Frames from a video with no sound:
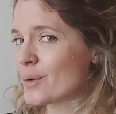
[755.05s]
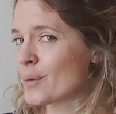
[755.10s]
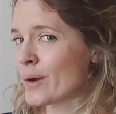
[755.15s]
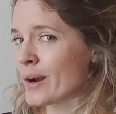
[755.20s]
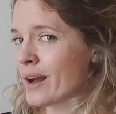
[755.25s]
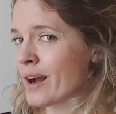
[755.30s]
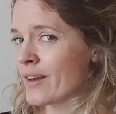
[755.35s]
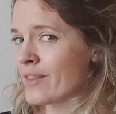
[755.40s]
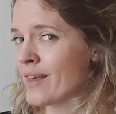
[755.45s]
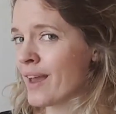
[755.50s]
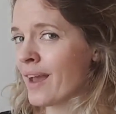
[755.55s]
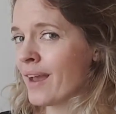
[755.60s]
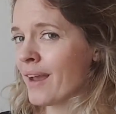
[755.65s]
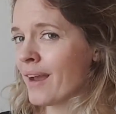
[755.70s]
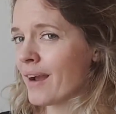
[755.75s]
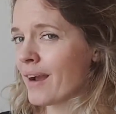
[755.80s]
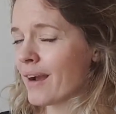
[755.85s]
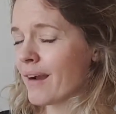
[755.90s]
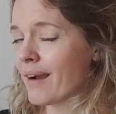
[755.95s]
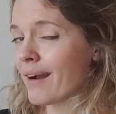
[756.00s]
What are
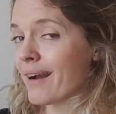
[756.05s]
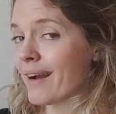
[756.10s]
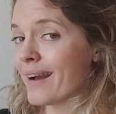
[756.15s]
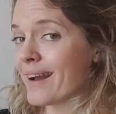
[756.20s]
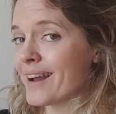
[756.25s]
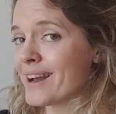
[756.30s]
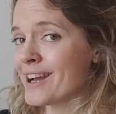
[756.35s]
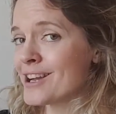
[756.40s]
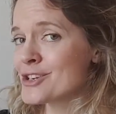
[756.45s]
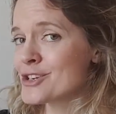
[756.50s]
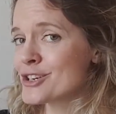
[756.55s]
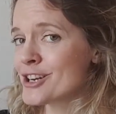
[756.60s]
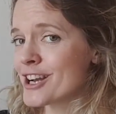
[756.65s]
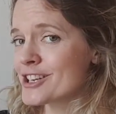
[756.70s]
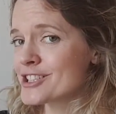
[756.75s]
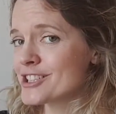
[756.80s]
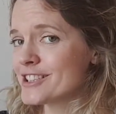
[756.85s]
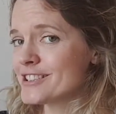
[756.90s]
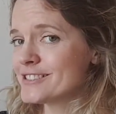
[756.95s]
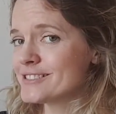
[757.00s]
they?
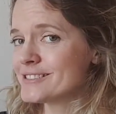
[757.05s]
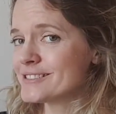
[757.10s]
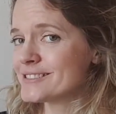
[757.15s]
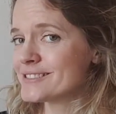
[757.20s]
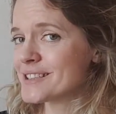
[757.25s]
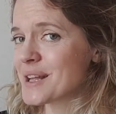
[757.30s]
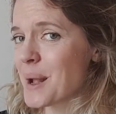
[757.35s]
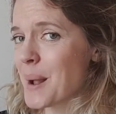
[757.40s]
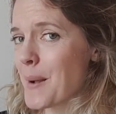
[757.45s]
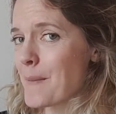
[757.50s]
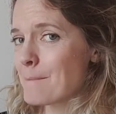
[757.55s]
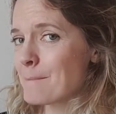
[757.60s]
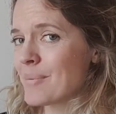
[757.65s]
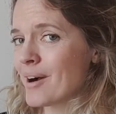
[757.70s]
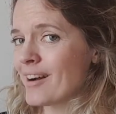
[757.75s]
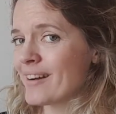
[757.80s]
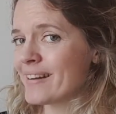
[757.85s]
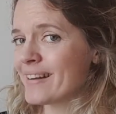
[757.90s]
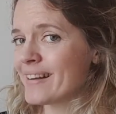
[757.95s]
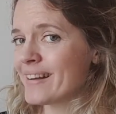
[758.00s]
Introduction,
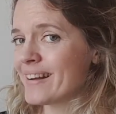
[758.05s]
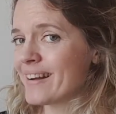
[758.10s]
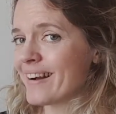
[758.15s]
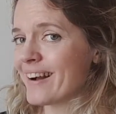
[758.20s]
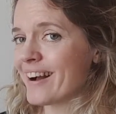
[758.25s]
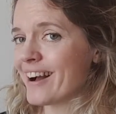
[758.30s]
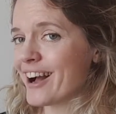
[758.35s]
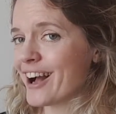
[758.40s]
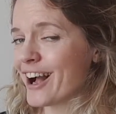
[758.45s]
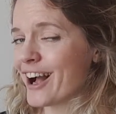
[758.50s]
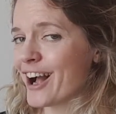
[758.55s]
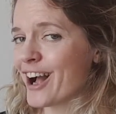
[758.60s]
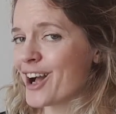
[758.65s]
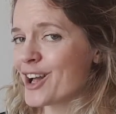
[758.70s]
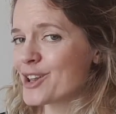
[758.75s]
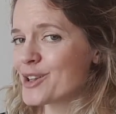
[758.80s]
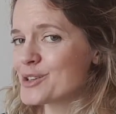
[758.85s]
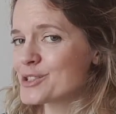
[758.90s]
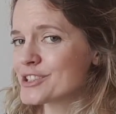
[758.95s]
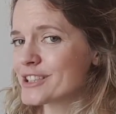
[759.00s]
body,
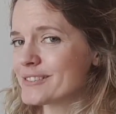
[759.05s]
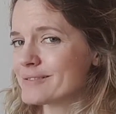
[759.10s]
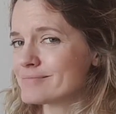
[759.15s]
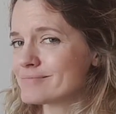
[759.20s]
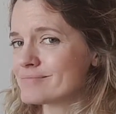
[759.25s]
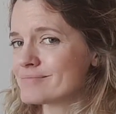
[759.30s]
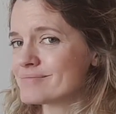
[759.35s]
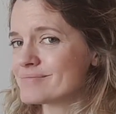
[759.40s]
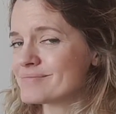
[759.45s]
conclusion.